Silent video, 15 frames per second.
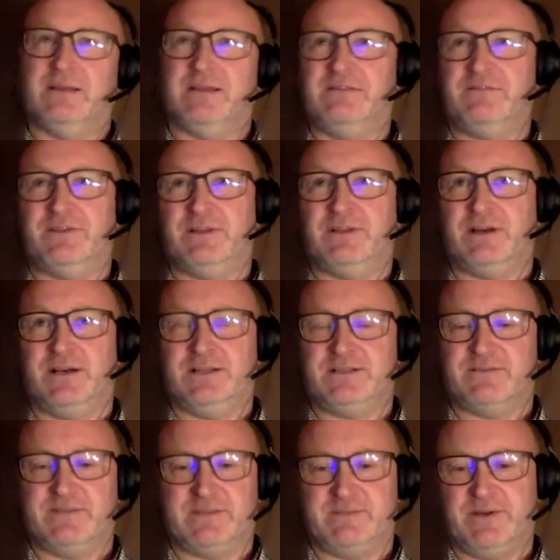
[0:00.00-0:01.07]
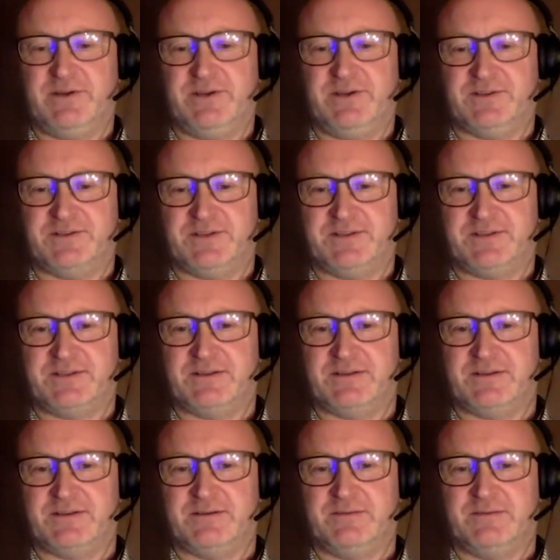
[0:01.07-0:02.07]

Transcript: different kinds of experiences.